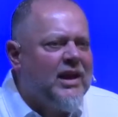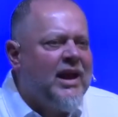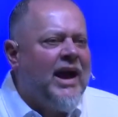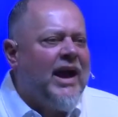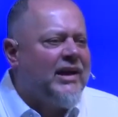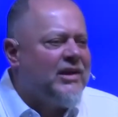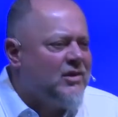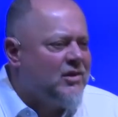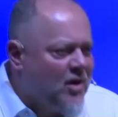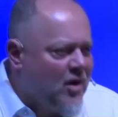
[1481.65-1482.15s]

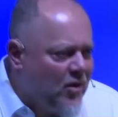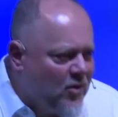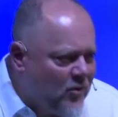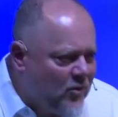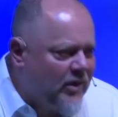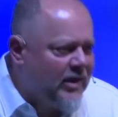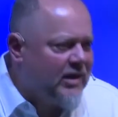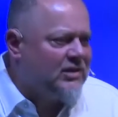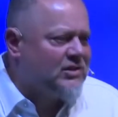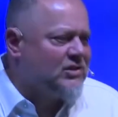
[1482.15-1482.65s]
I know
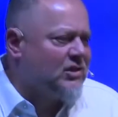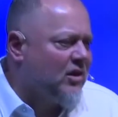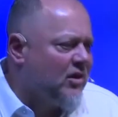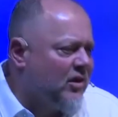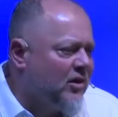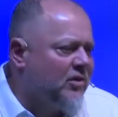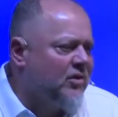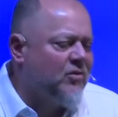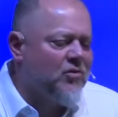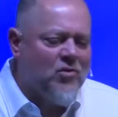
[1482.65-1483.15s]
it's
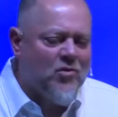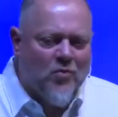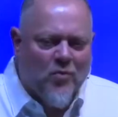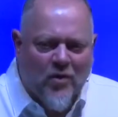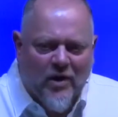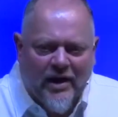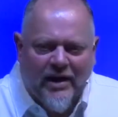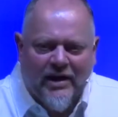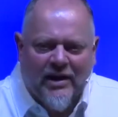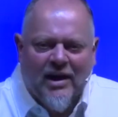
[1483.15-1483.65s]
on the
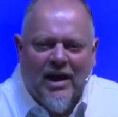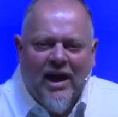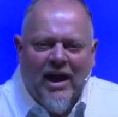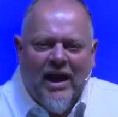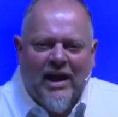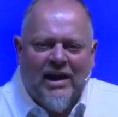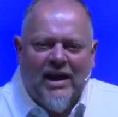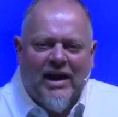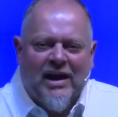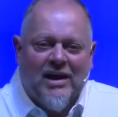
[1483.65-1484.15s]
way,
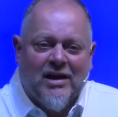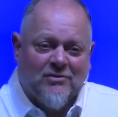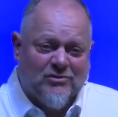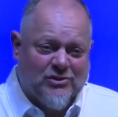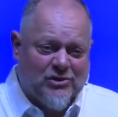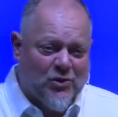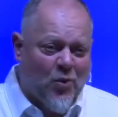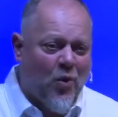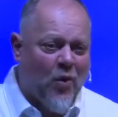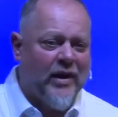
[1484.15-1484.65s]
and I have
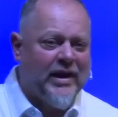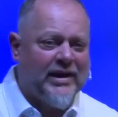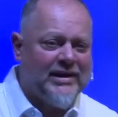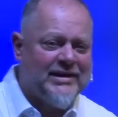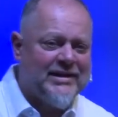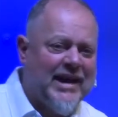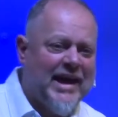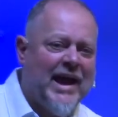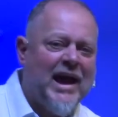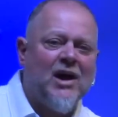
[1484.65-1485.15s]
joy
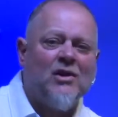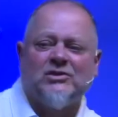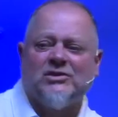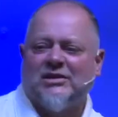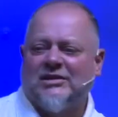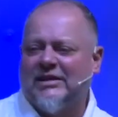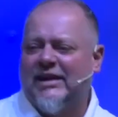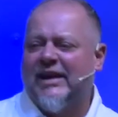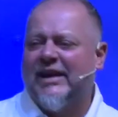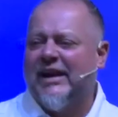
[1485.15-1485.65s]
now today.